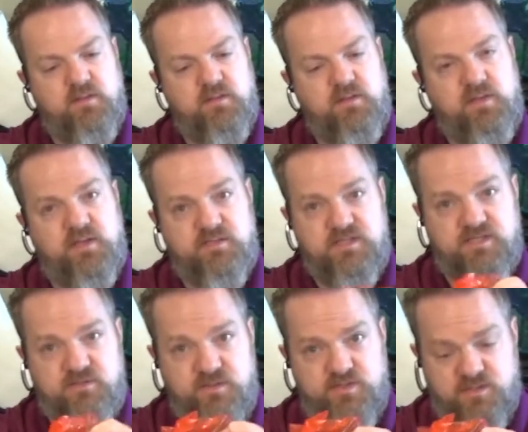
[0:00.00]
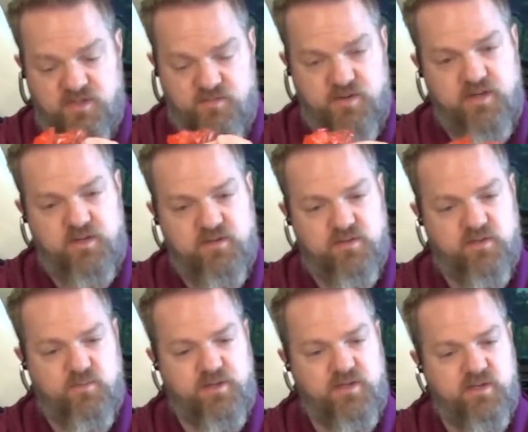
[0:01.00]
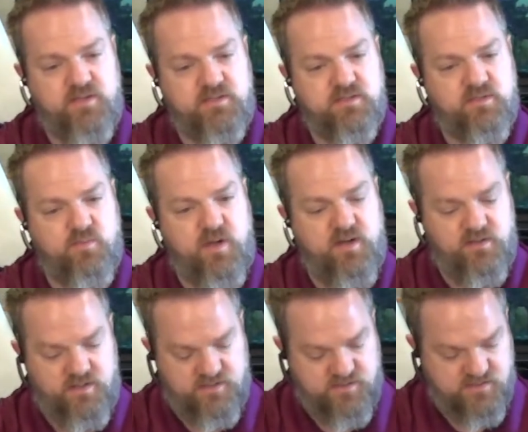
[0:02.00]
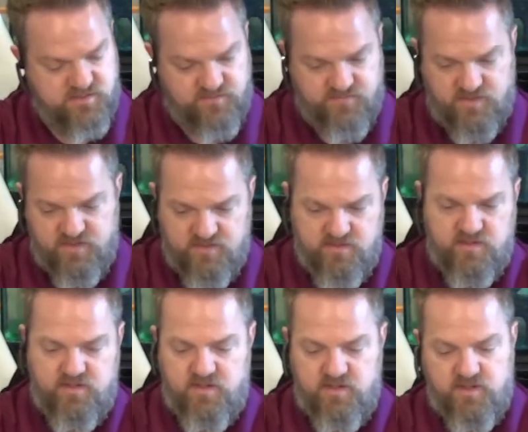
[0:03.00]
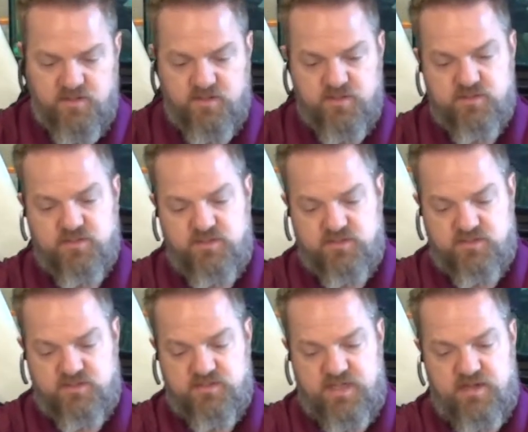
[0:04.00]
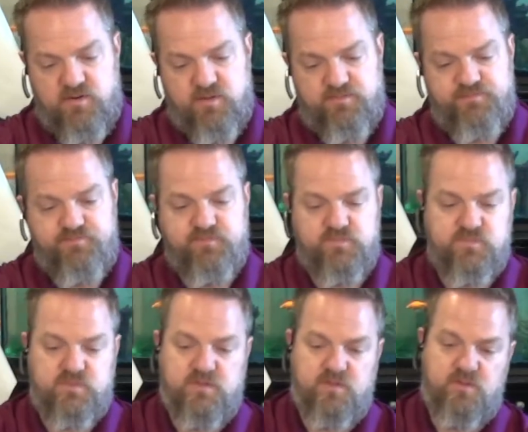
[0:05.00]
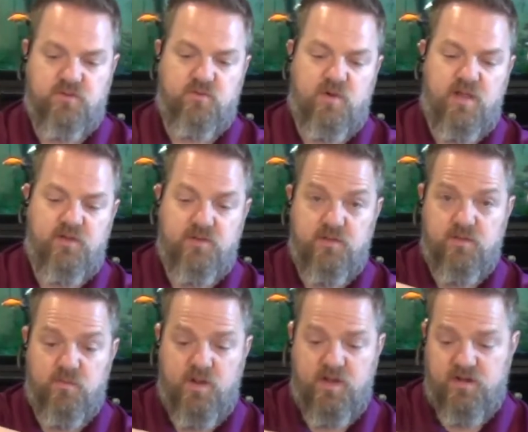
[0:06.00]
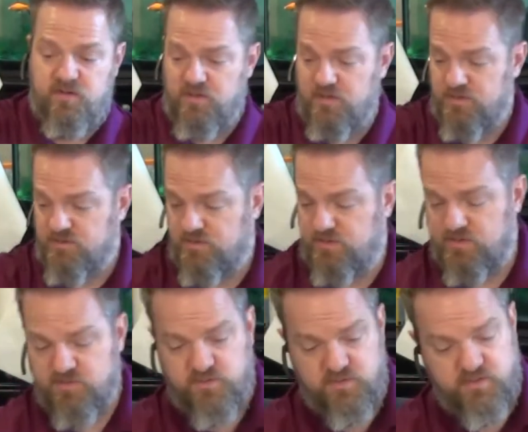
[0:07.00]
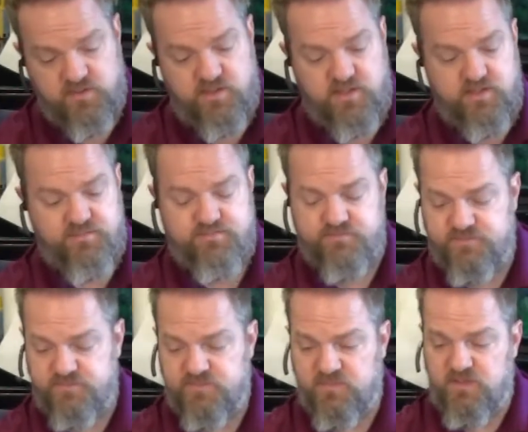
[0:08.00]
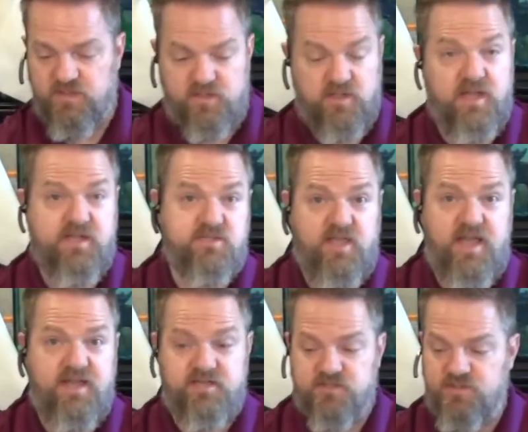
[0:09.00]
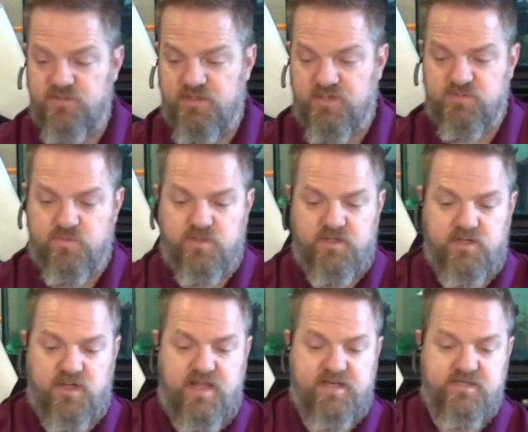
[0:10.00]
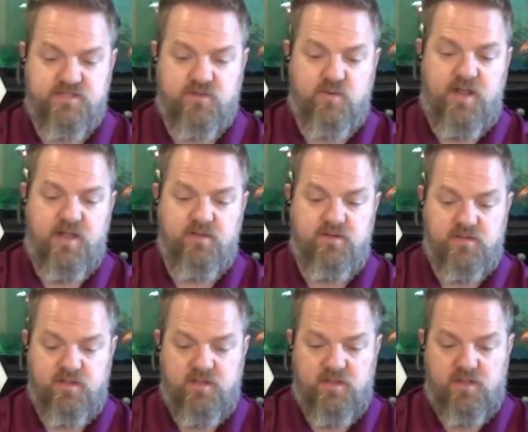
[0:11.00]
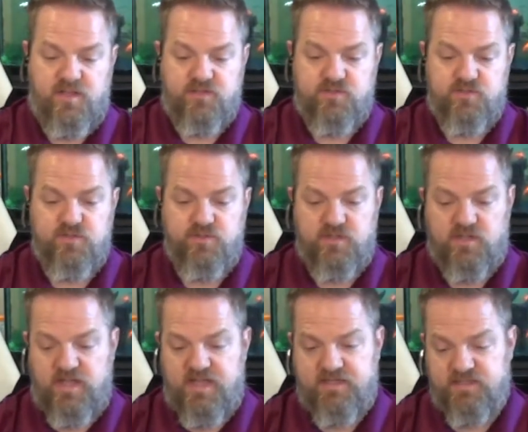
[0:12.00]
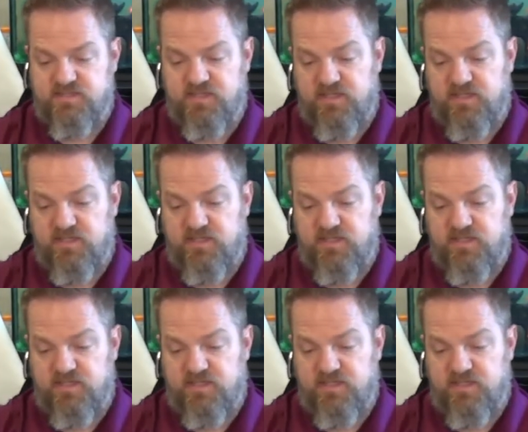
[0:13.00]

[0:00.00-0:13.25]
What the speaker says: the accessories right here, the wing nuts and the wire nuts and stuff right here. So this is our ground wire. So this will then, it'll actually act as 2 things. 1, it'll act as the ground, and 2, it'll act as,